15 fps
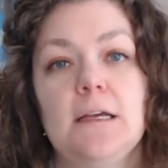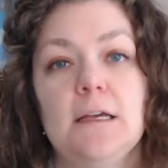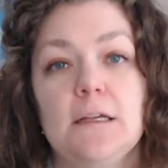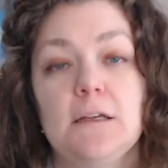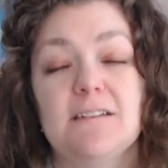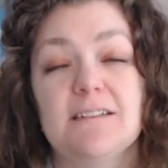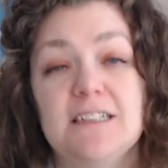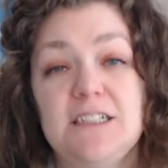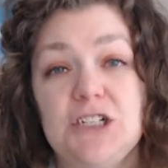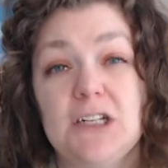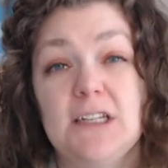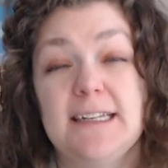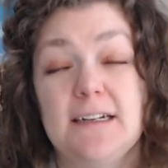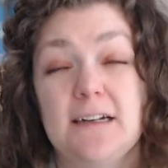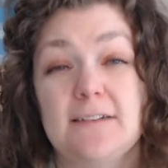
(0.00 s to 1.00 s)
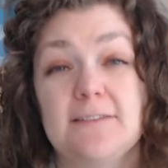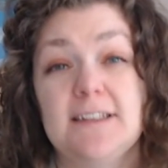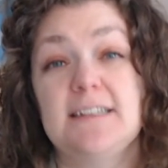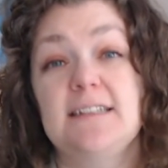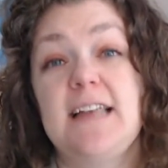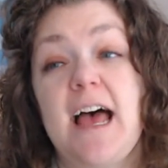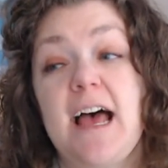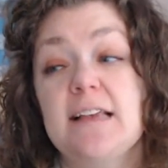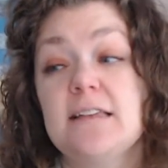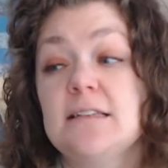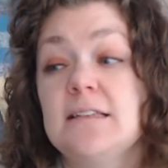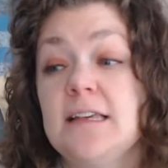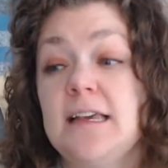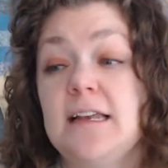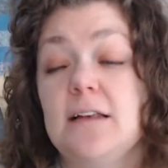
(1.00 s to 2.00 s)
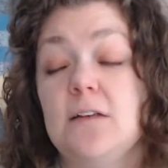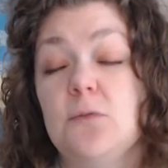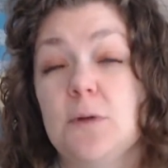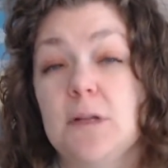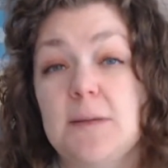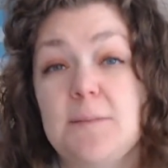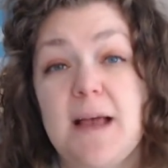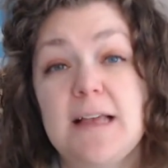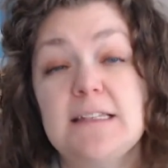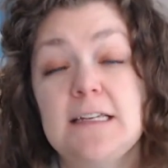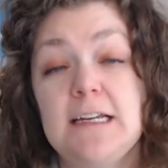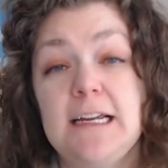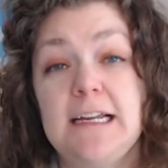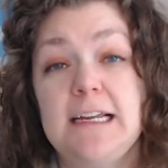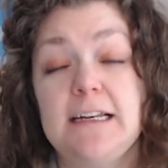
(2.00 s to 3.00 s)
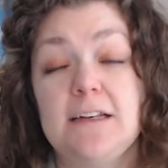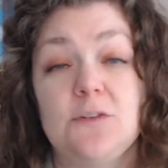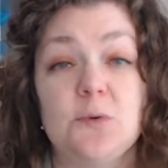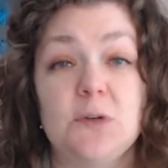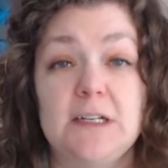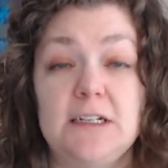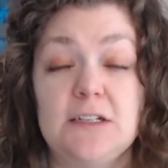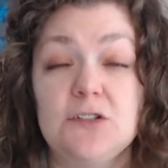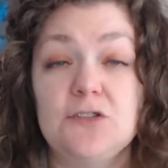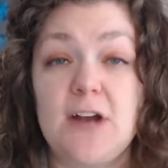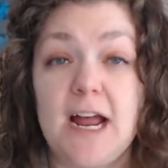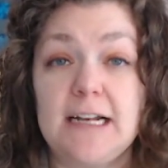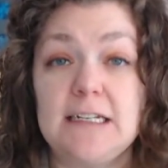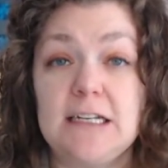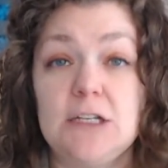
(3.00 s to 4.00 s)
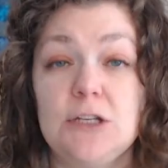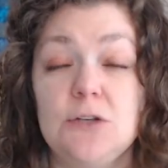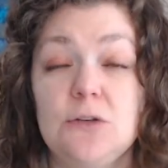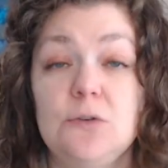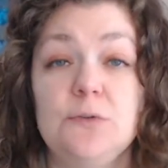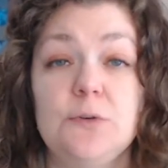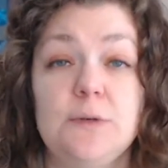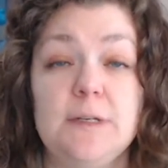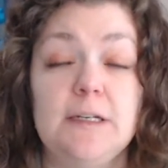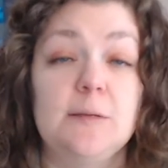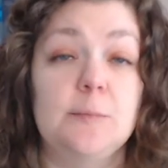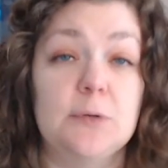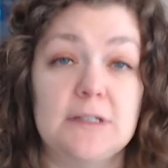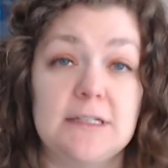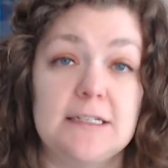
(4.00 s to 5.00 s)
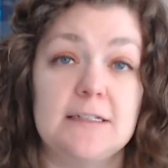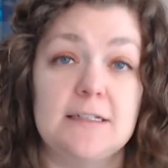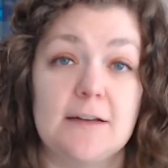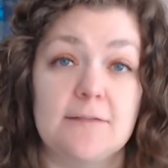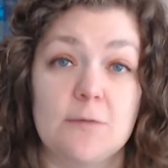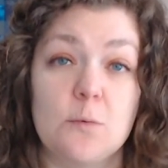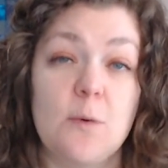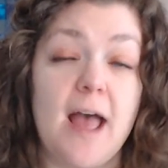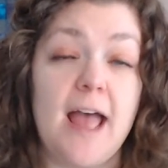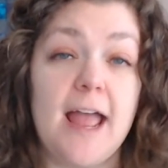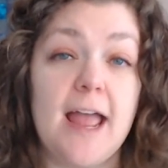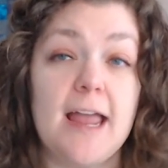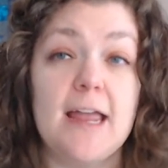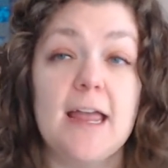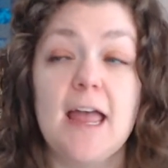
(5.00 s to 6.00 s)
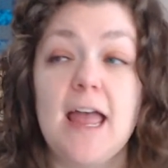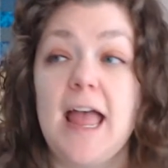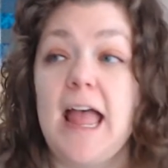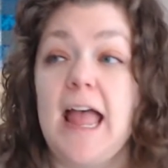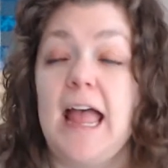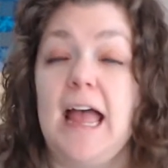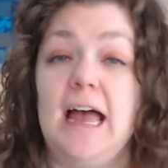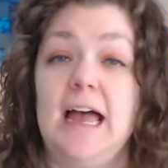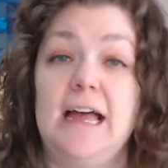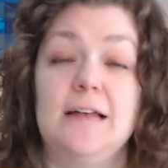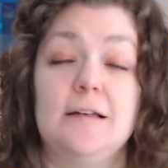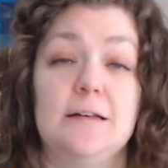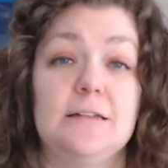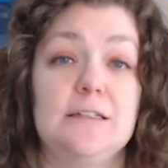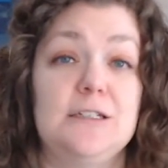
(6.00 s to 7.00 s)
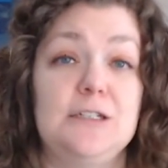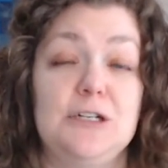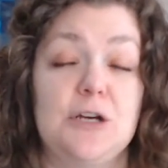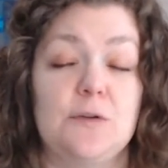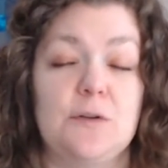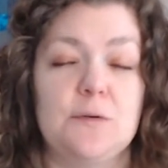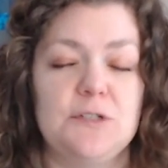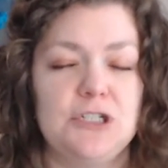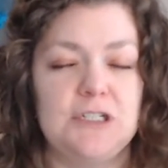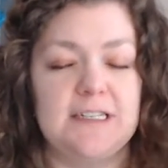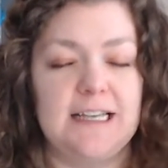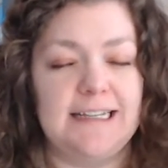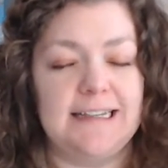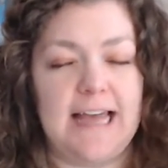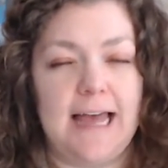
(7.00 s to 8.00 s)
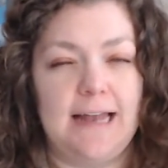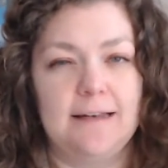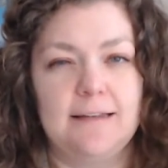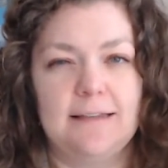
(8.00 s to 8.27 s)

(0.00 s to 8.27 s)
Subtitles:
"You really should clean off this desk. It is really messy. It is really distracting you. You need to put this stuff away." And you know, there was just like that